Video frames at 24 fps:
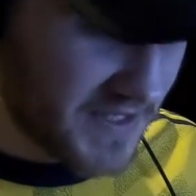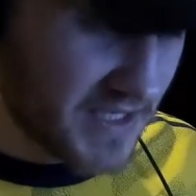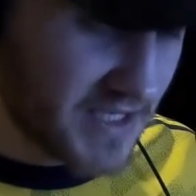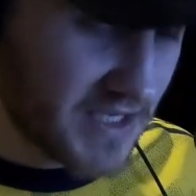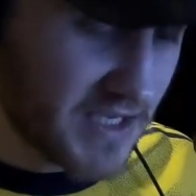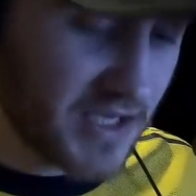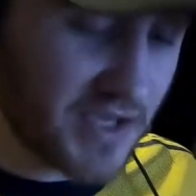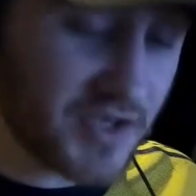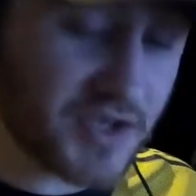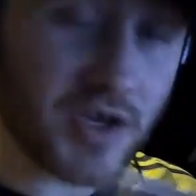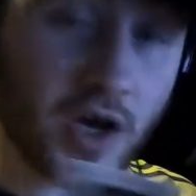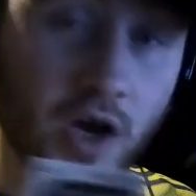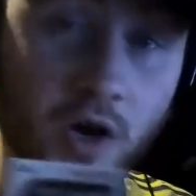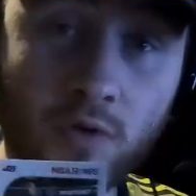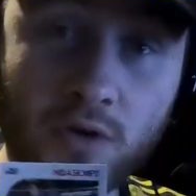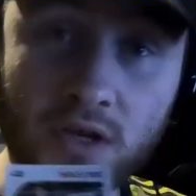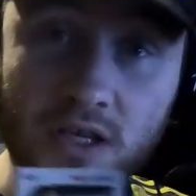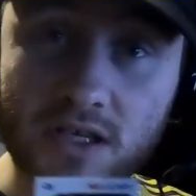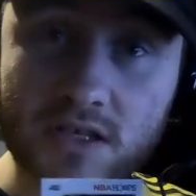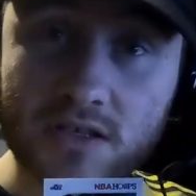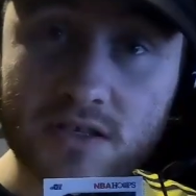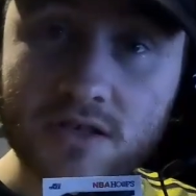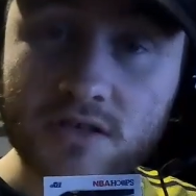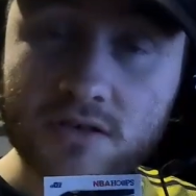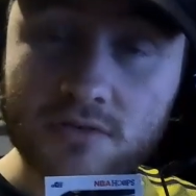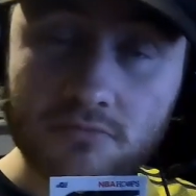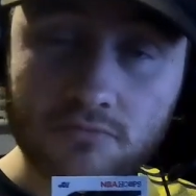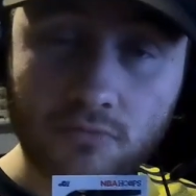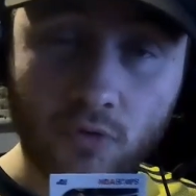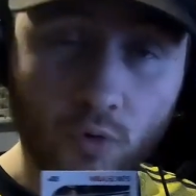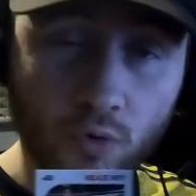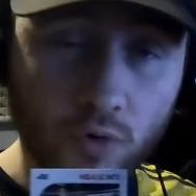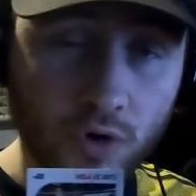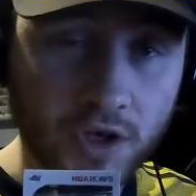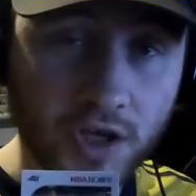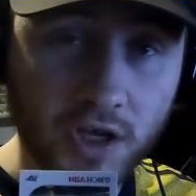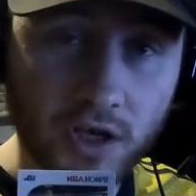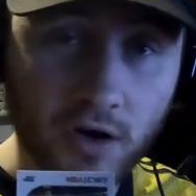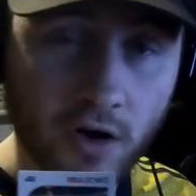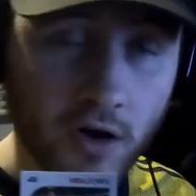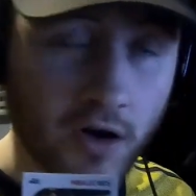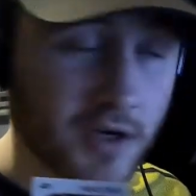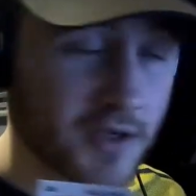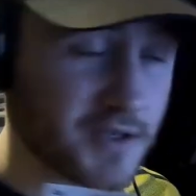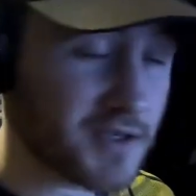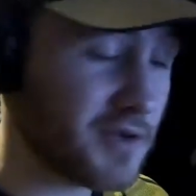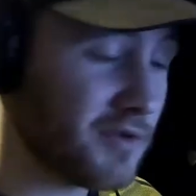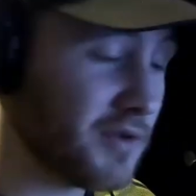is Oni's rookie
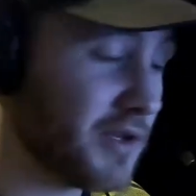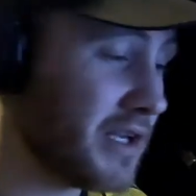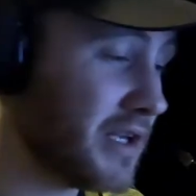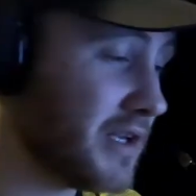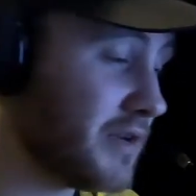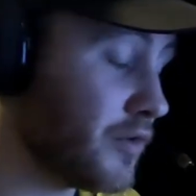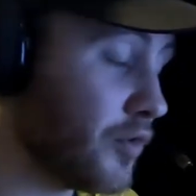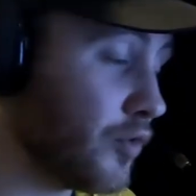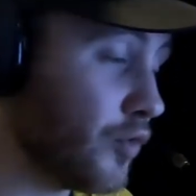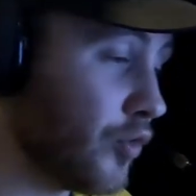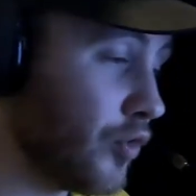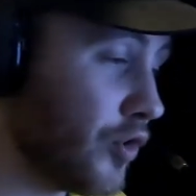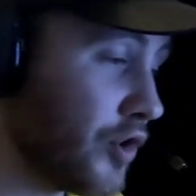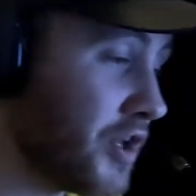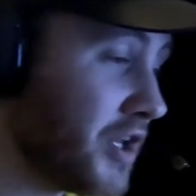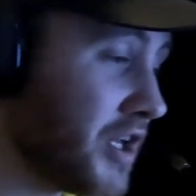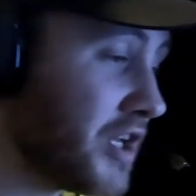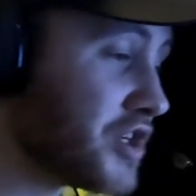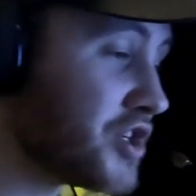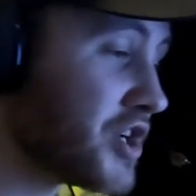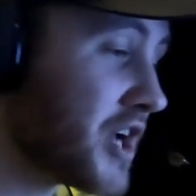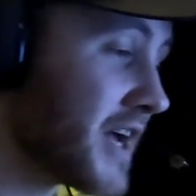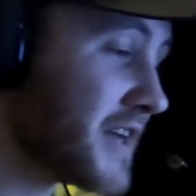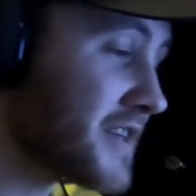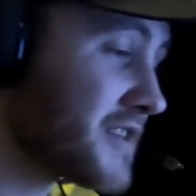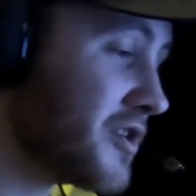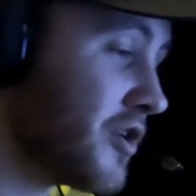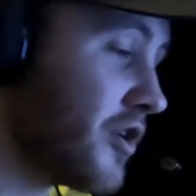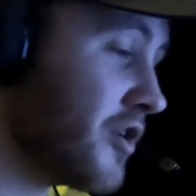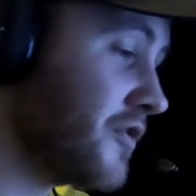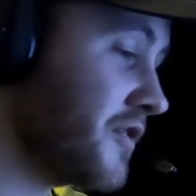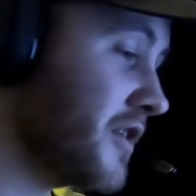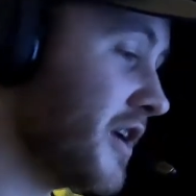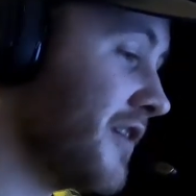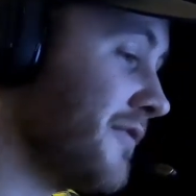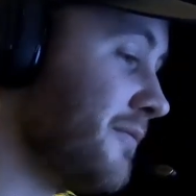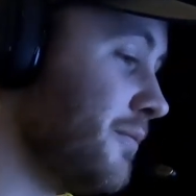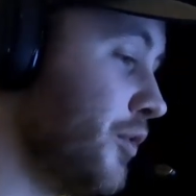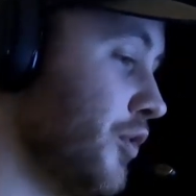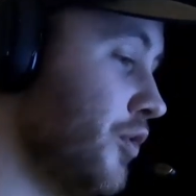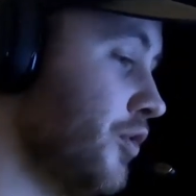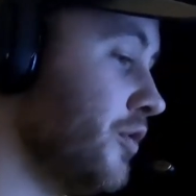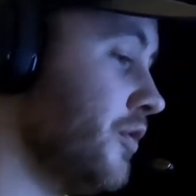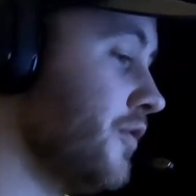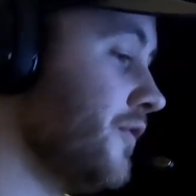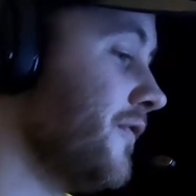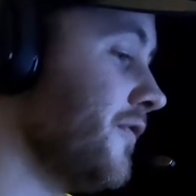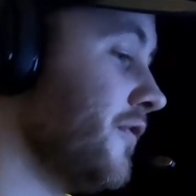card. It's the only rookie Jazz card that I've
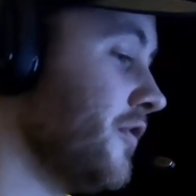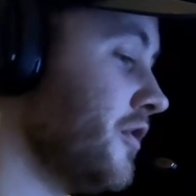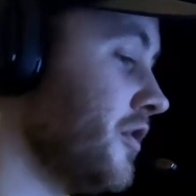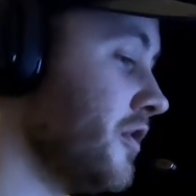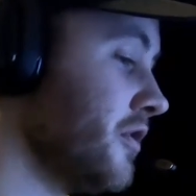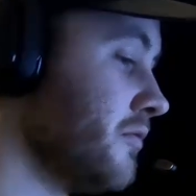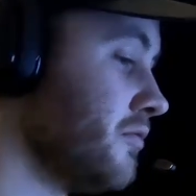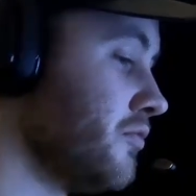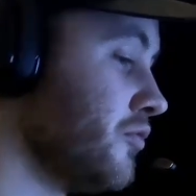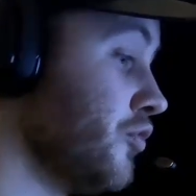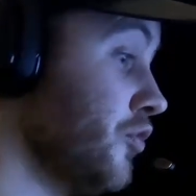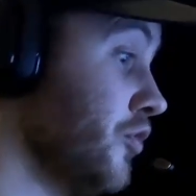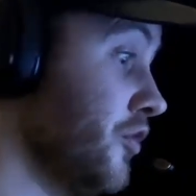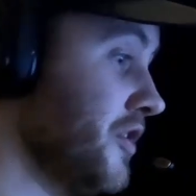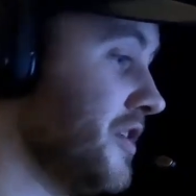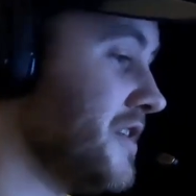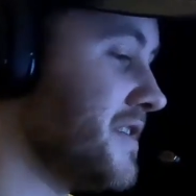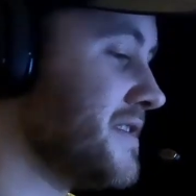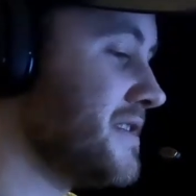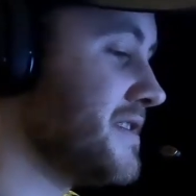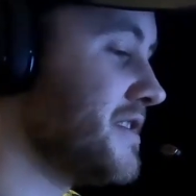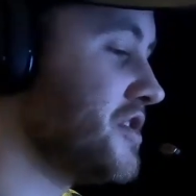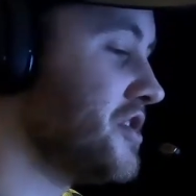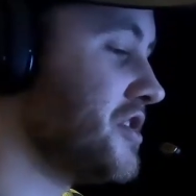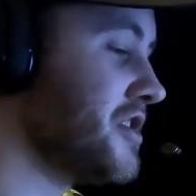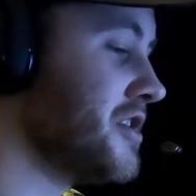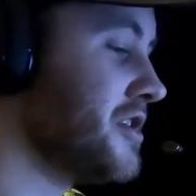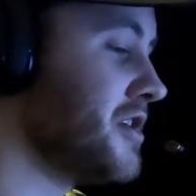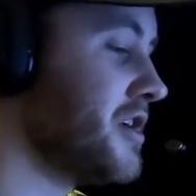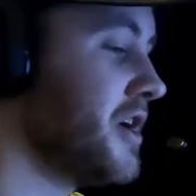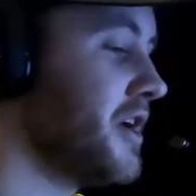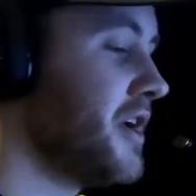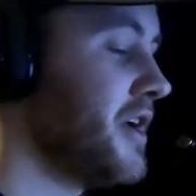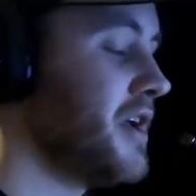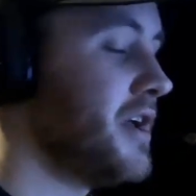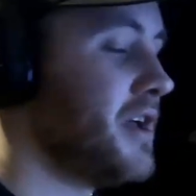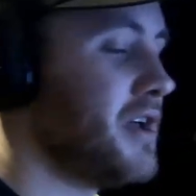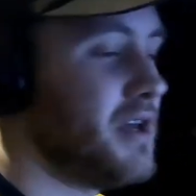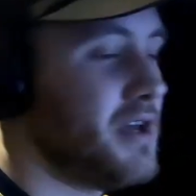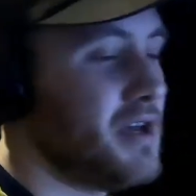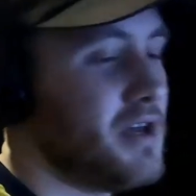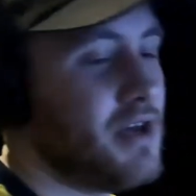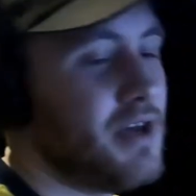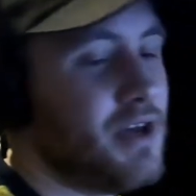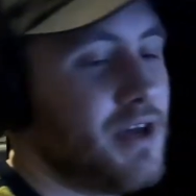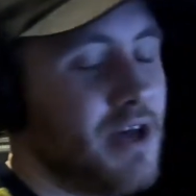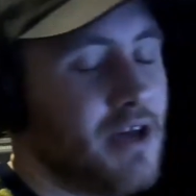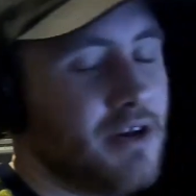pulled for rookies this year.
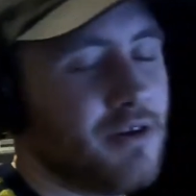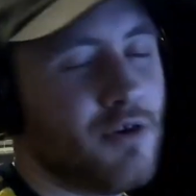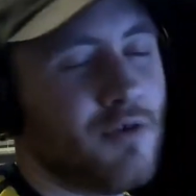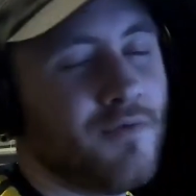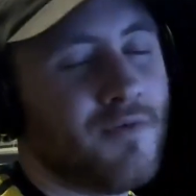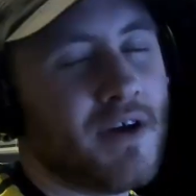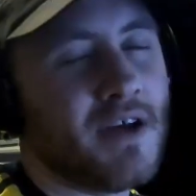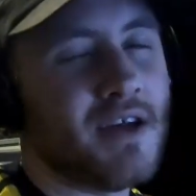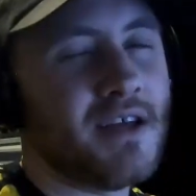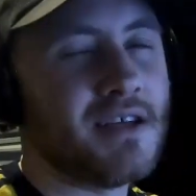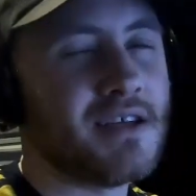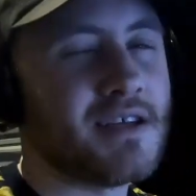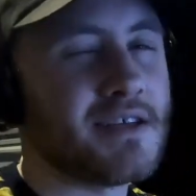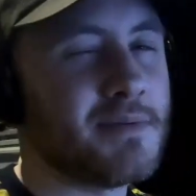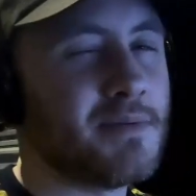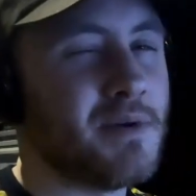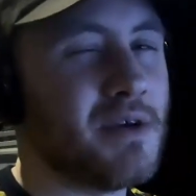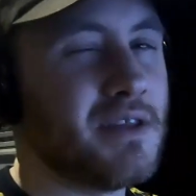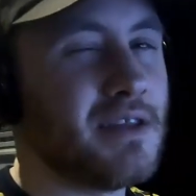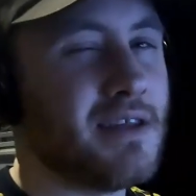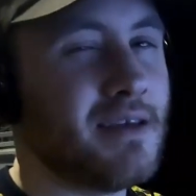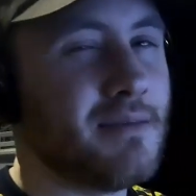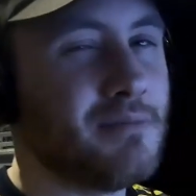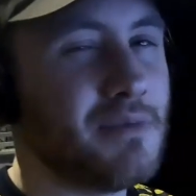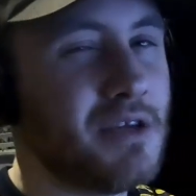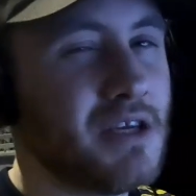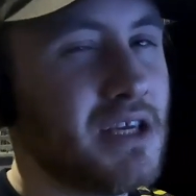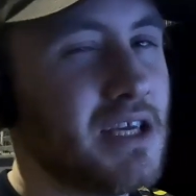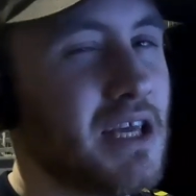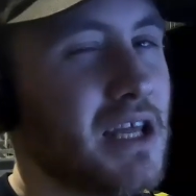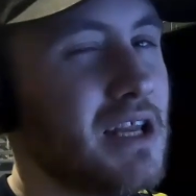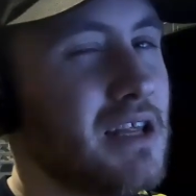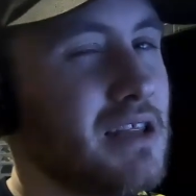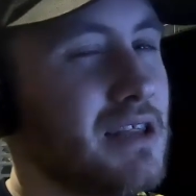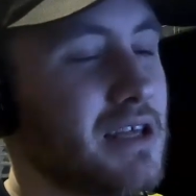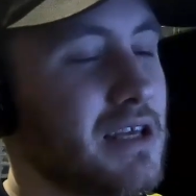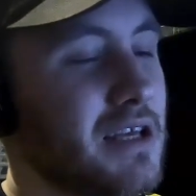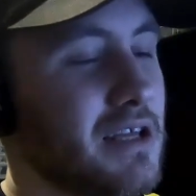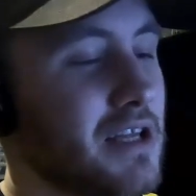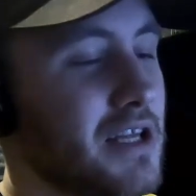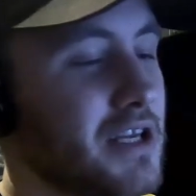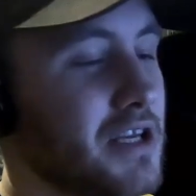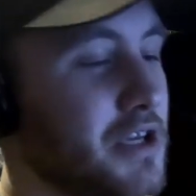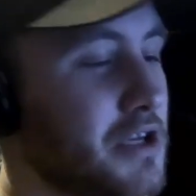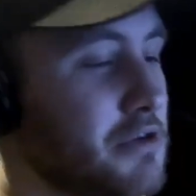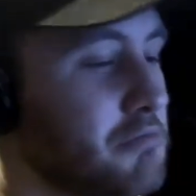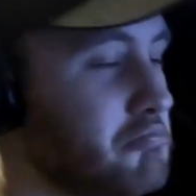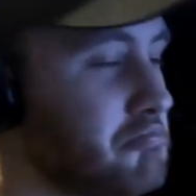I don't know if I anticipate them being anything
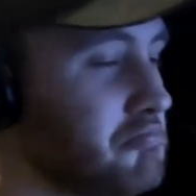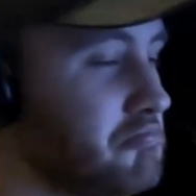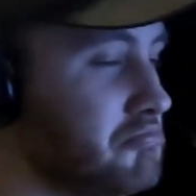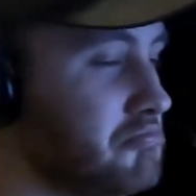like